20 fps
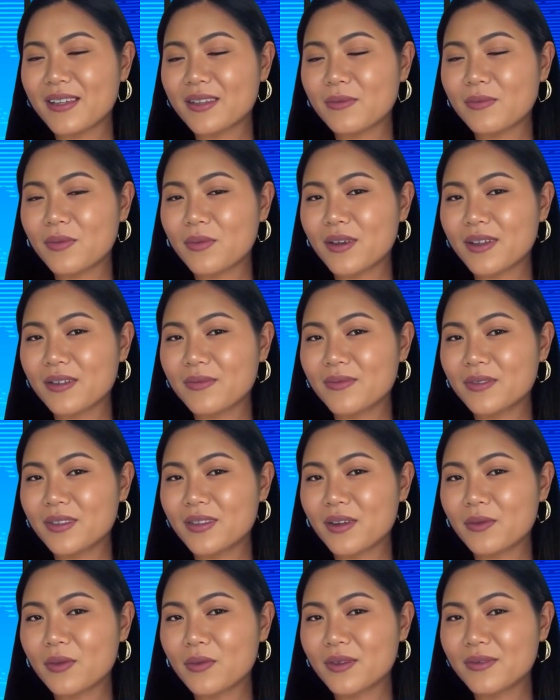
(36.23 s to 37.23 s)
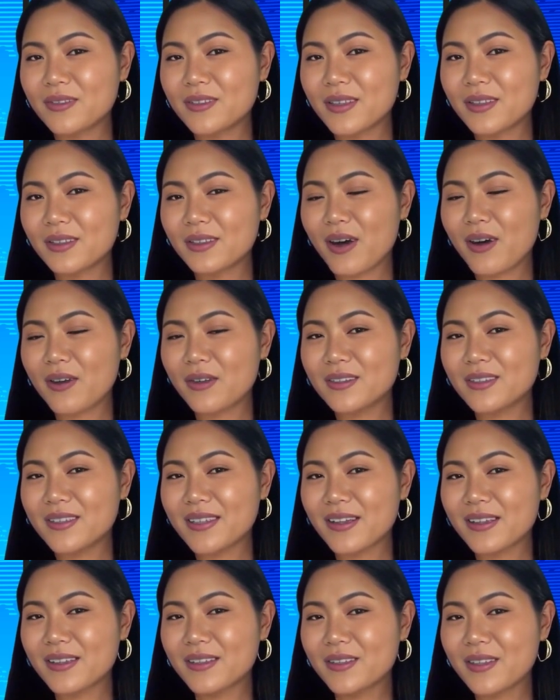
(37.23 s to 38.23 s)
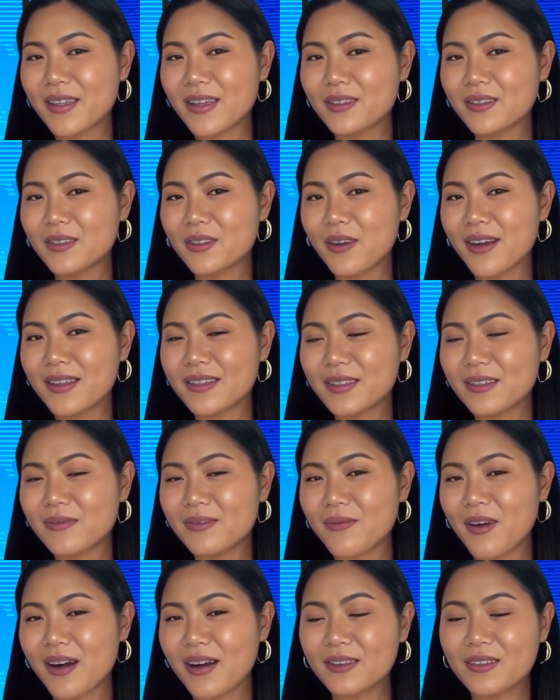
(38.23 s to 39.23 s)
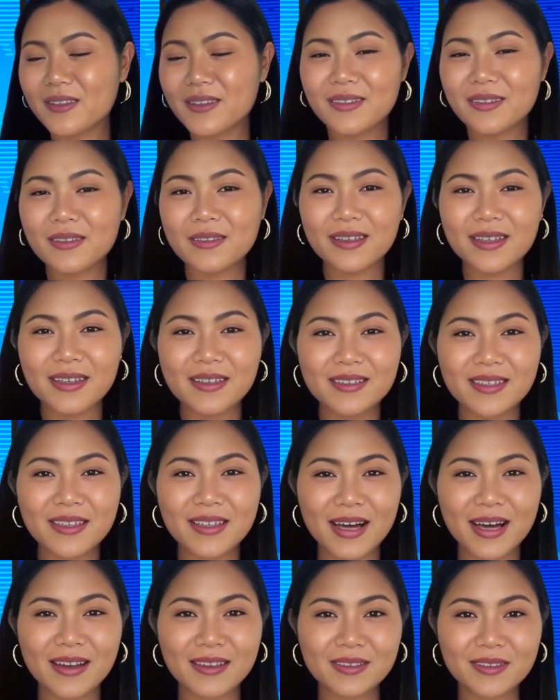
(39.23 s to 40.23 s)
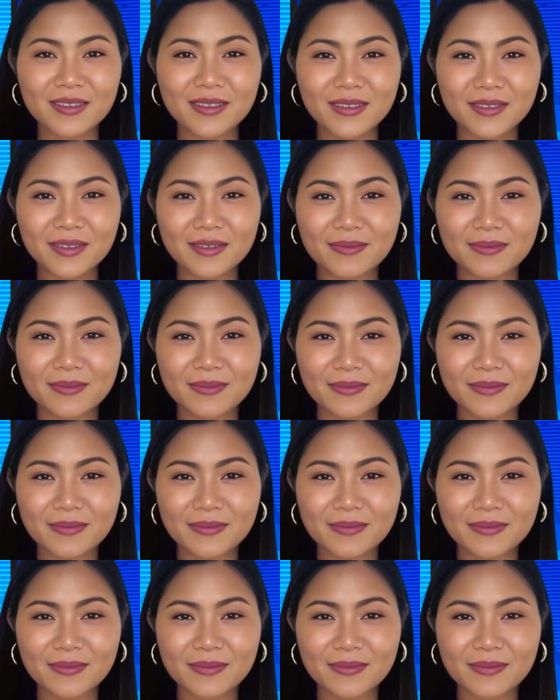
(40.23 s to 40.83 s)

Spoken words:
had approved new cryptocurrency exchange-traded funds, ETFs.